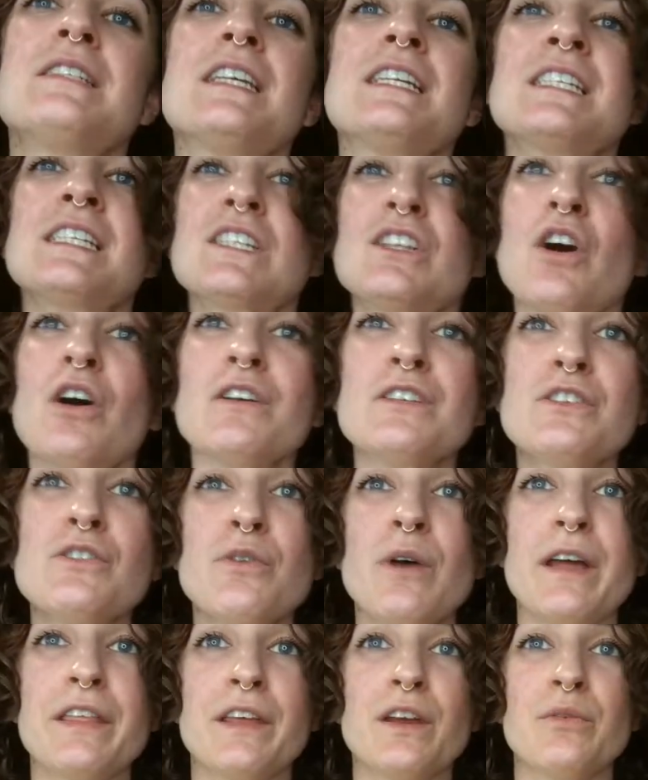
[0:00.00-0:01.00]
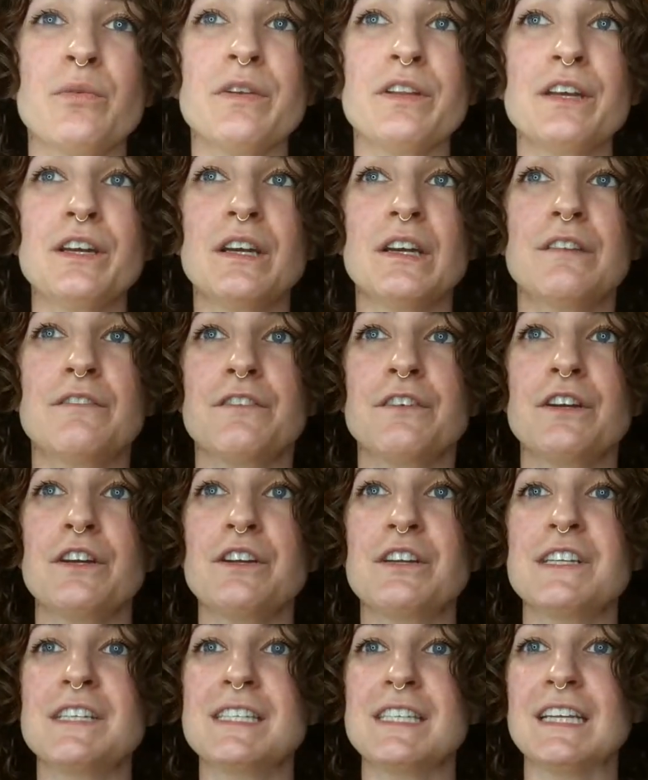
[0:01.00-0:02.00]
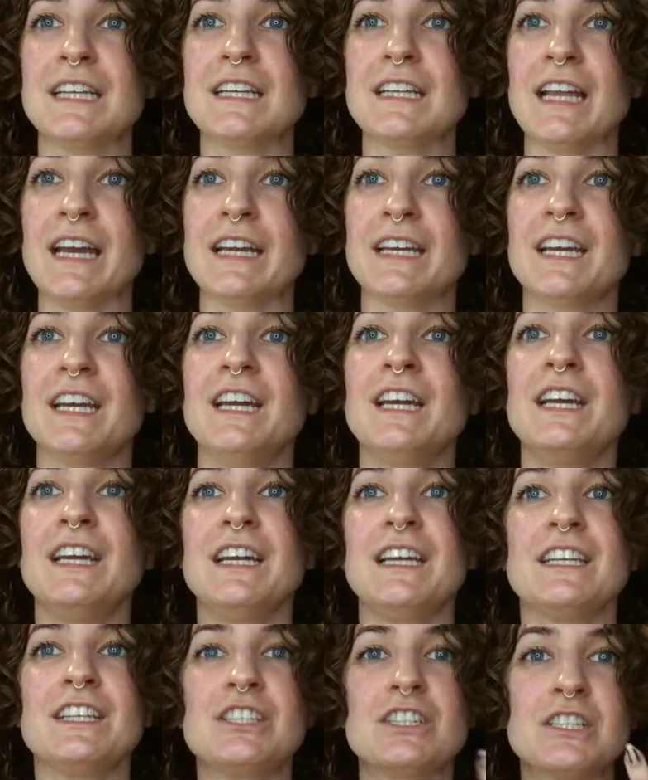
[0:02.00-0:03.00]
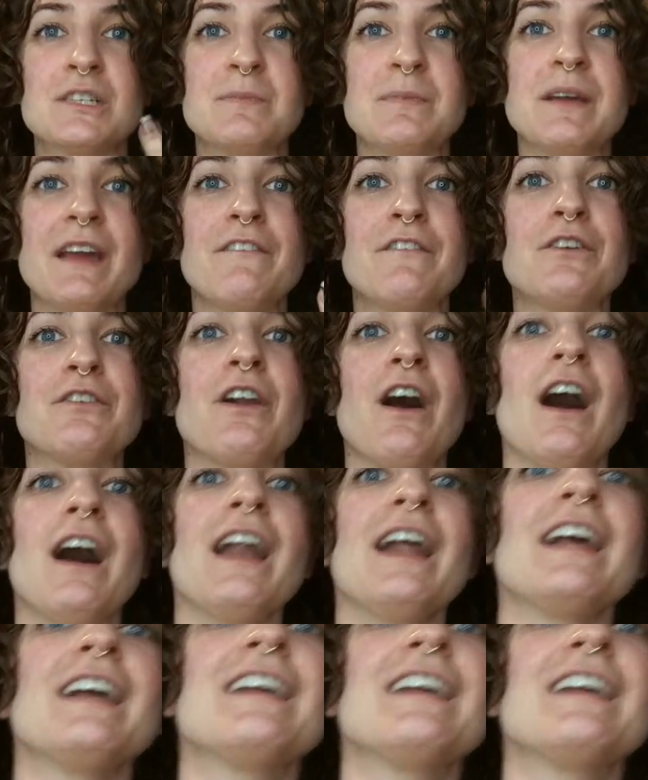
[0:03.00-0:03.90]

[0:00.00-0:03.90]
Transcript: this is also, I think, really good for you to see, like, just if you're not